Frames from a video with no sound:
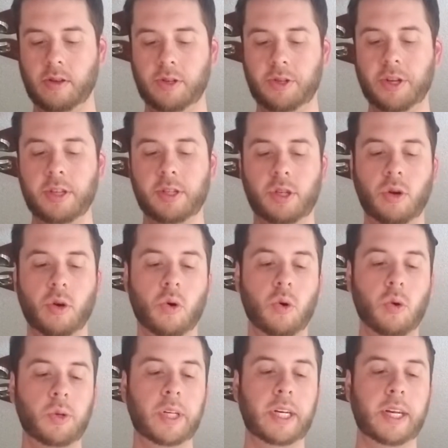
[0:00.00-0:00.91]
Just
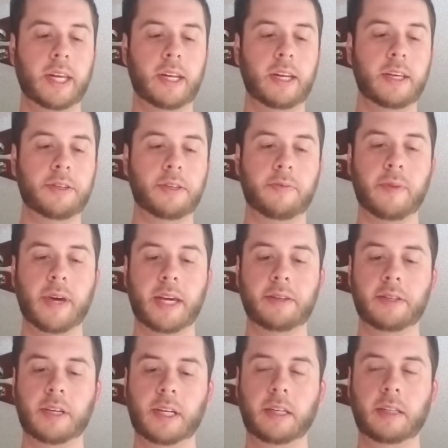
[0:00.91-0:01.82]
holding it is
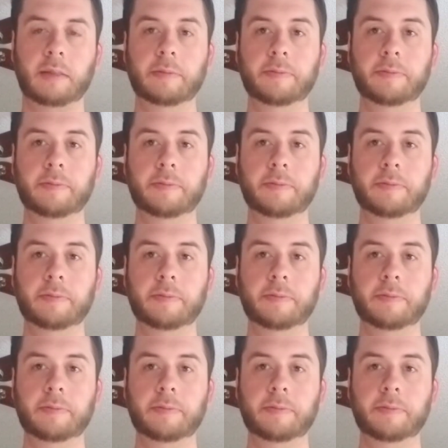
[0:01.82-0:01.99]
amazing.